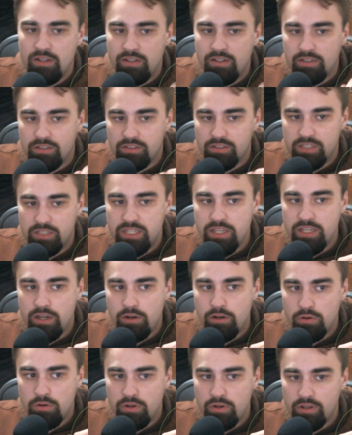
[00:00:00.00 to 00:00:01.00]

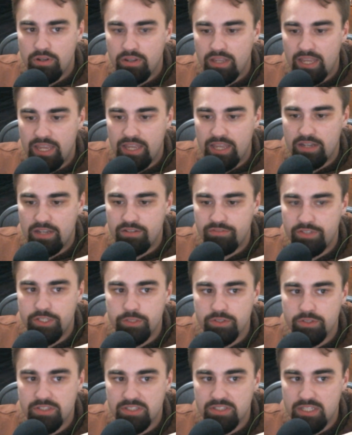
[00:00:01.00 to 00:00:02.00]
Leo and
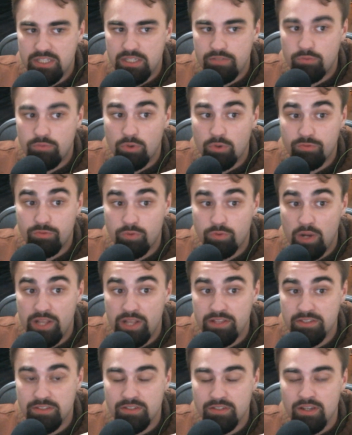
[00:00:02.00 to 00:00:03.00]
Vigorous Steve were
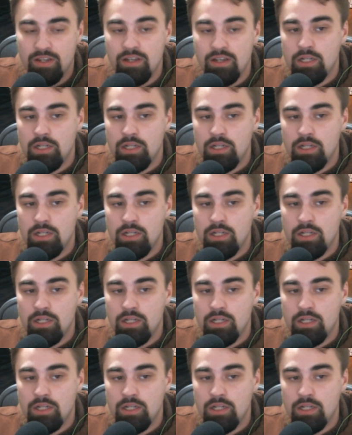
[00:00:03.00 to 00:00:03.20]
friends